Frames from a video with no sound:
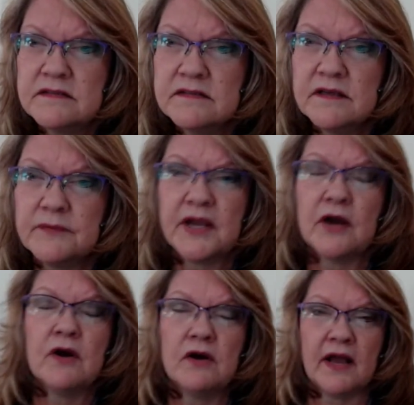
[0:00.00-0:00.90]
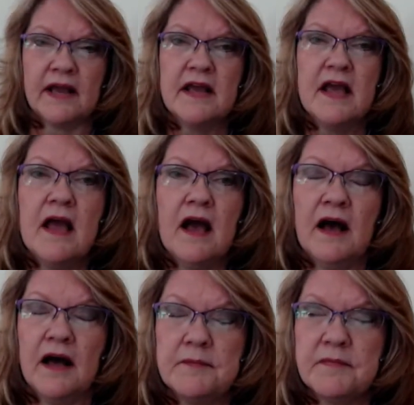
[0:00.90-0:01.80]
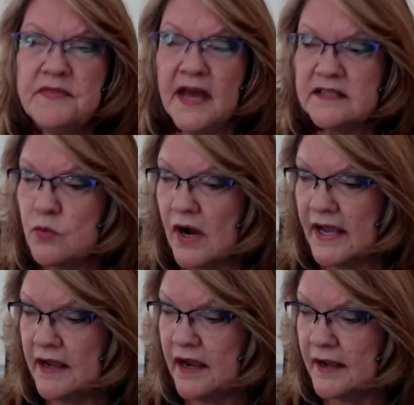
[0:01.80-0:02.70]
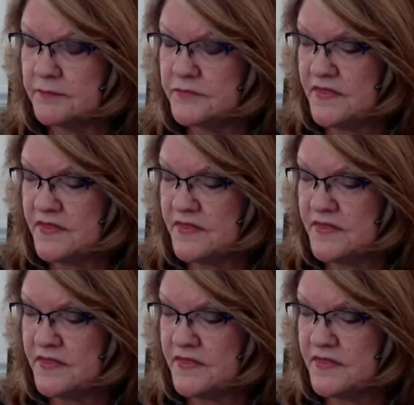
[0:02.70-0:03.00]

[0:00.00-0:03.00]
there we go, okay. That's why I'm doing